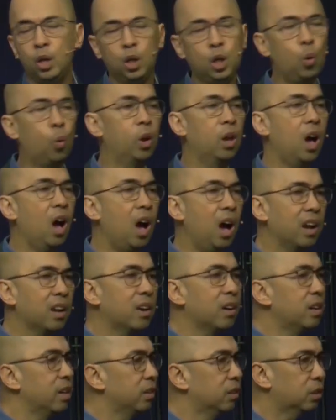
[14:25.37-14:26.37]
You will
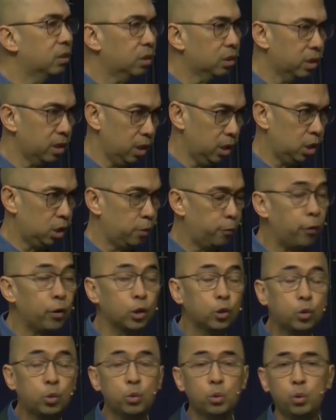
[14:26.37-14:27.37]
hunger and thirst
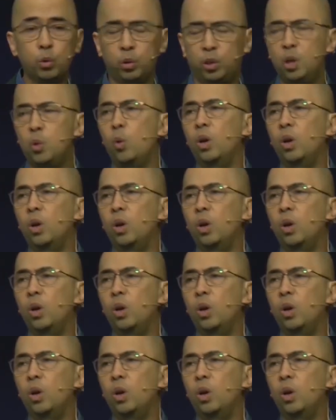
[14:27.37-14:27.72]
for truth.